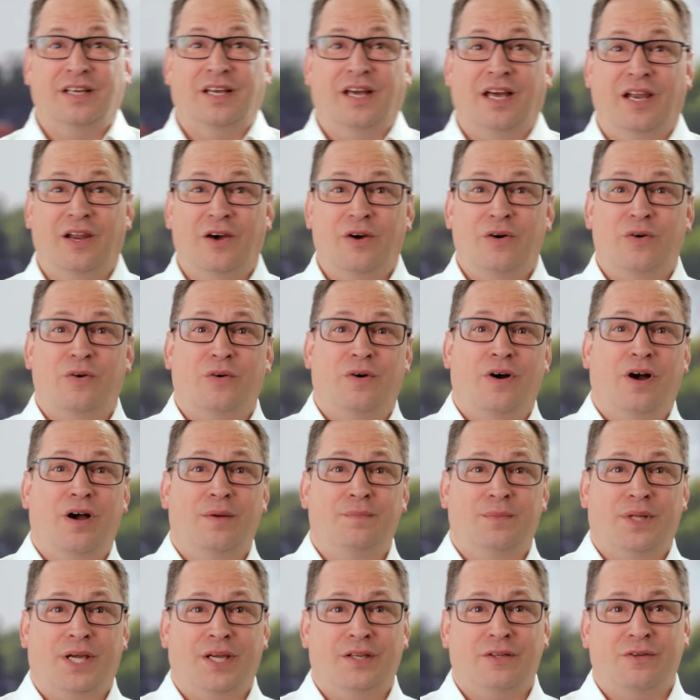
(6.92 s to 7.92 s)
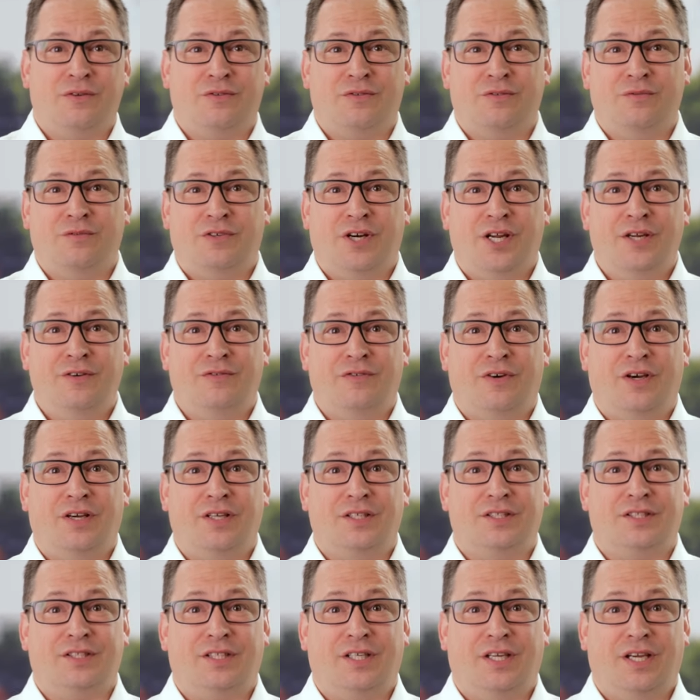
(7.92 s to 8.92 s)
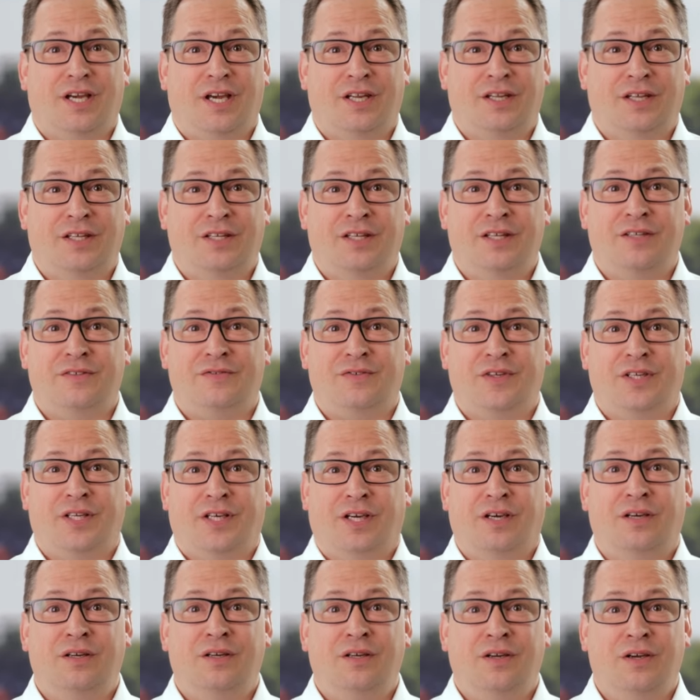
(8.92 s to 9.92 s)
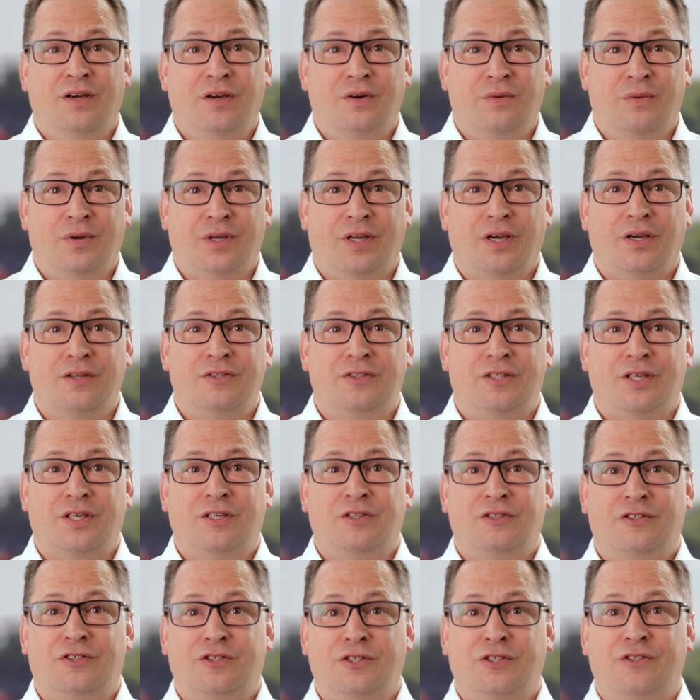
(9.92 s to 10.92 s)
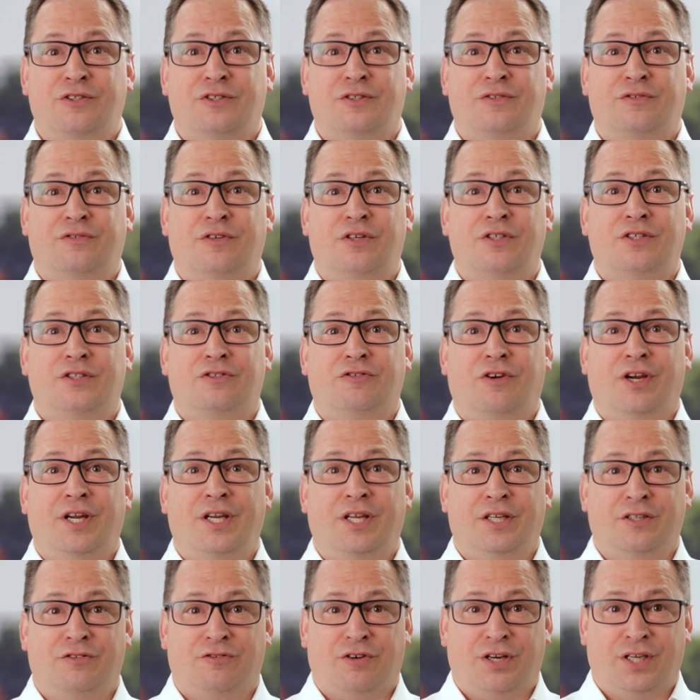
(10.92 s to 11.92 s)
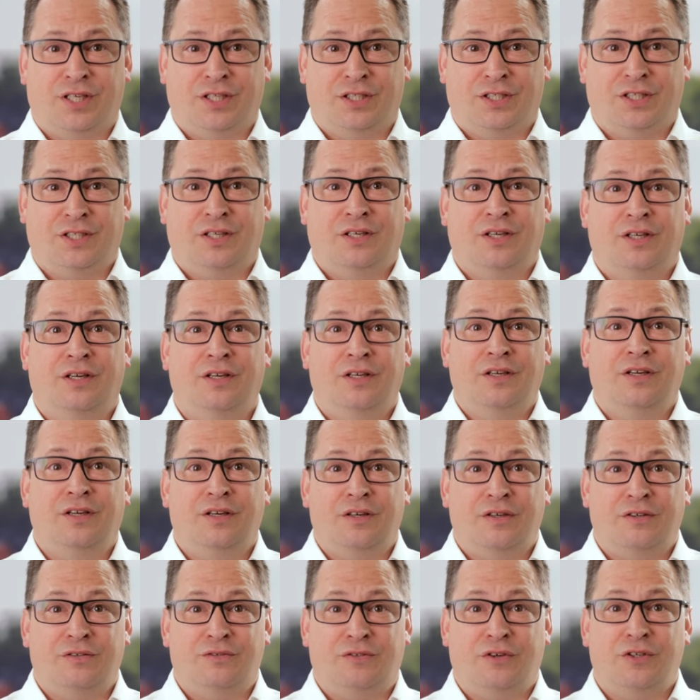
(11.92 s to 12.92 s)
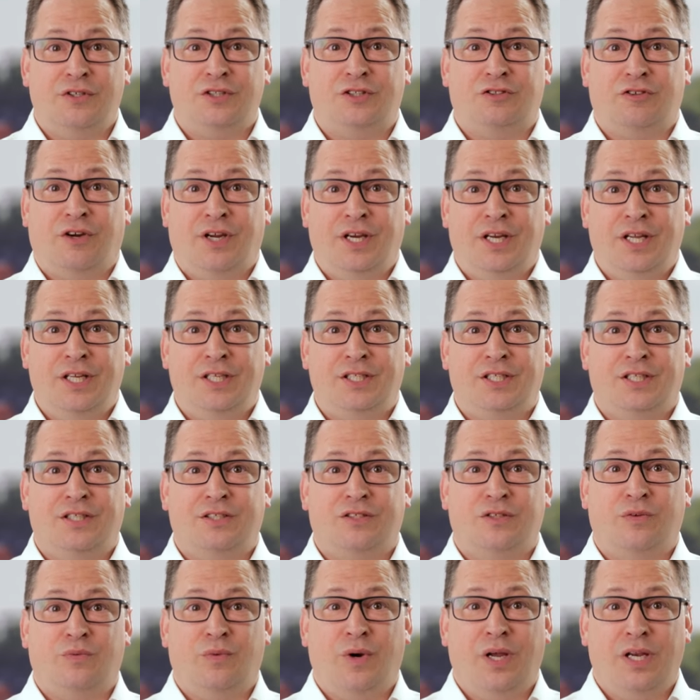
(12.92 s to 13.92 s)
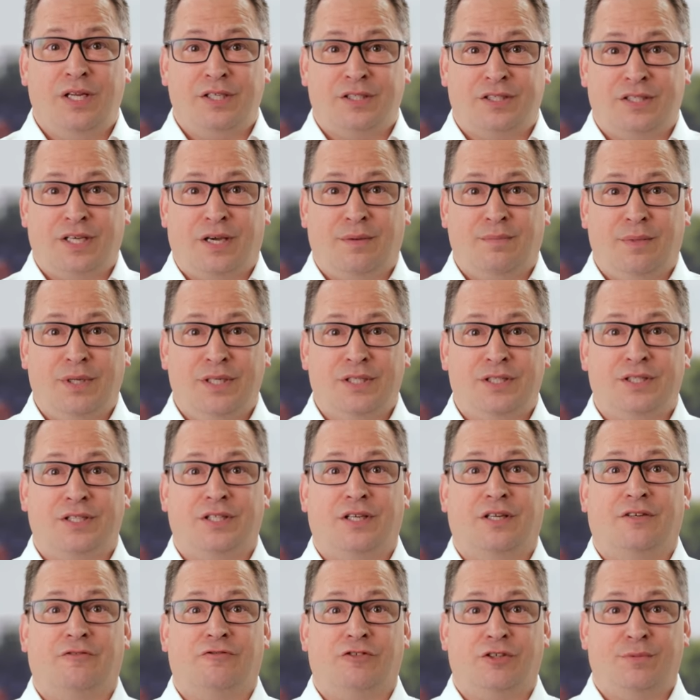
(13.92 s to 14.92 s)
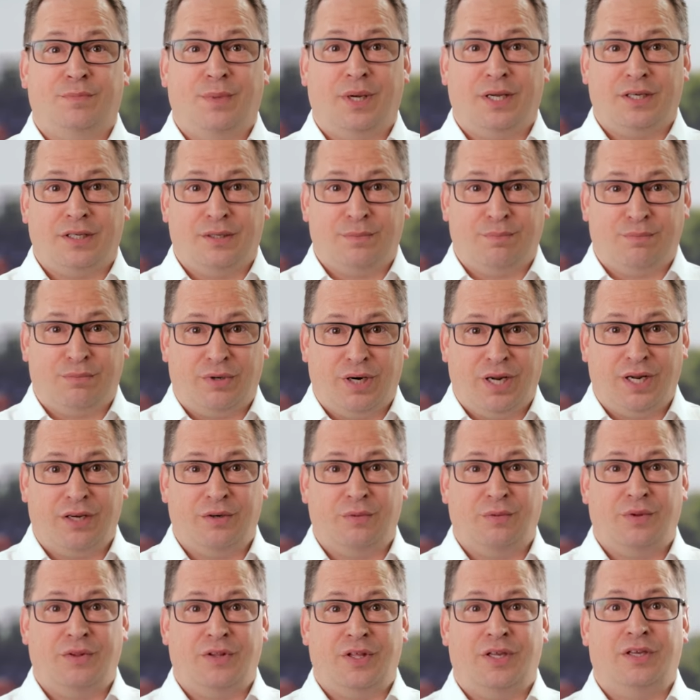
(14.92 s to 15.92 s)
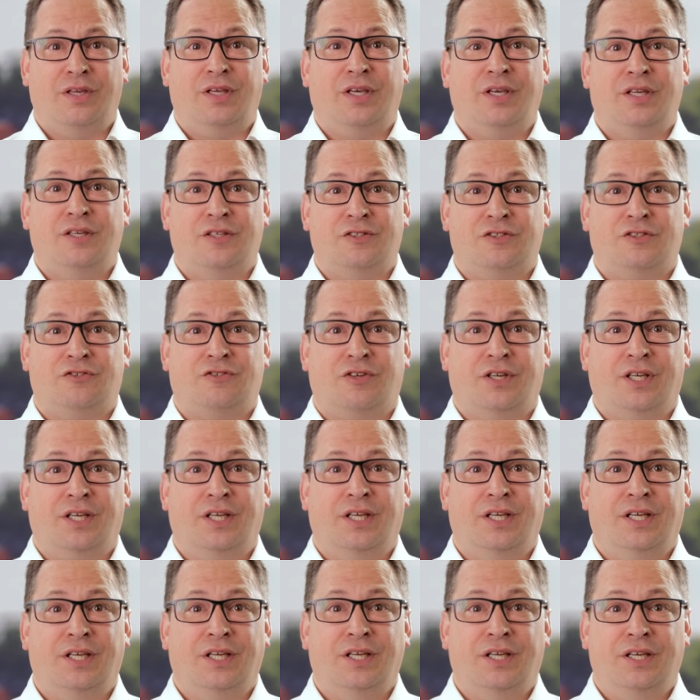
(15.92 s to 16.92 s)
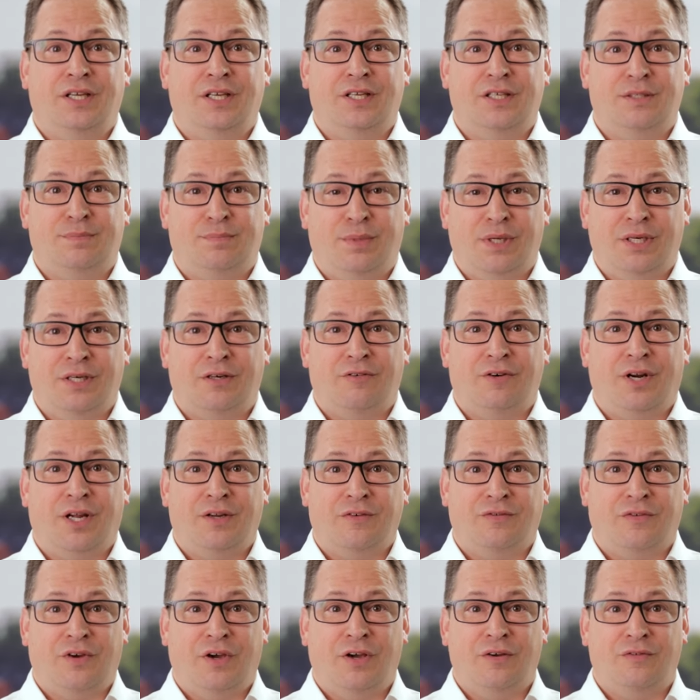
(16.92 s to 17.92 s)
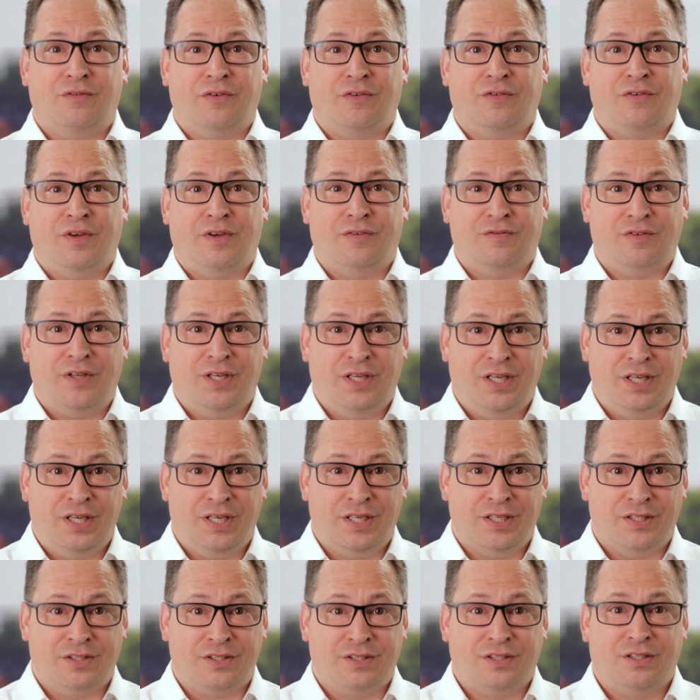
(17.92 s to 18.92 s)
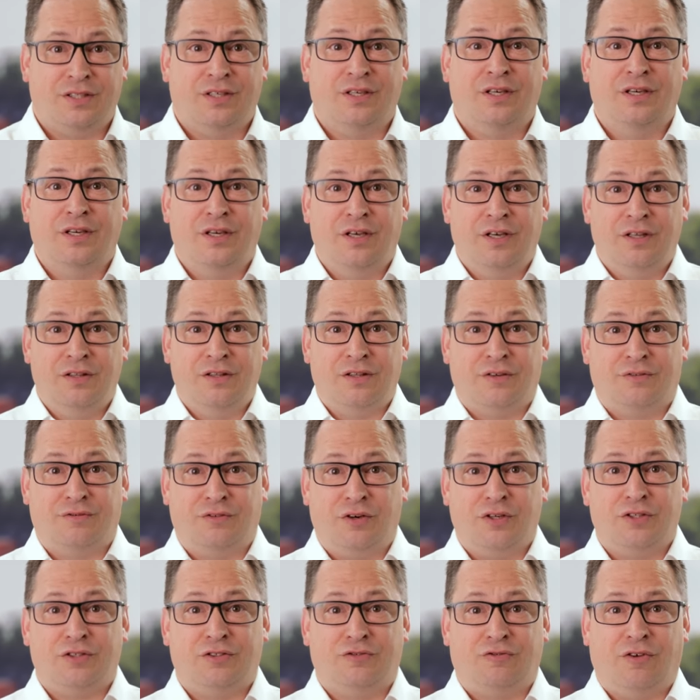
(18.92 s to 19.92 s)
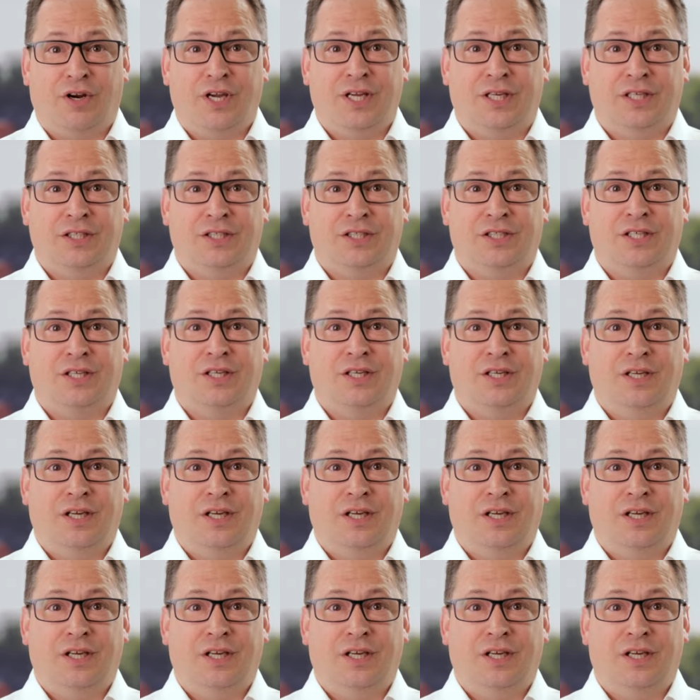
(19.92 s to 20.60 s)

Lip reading: Hello, I'm Daniel from Drainfast, and in this video we're going to introduce the Frost Drainage range. Frost Drainage is a well established and respected brand within the industry. It's been around for over 50 years. The Frost range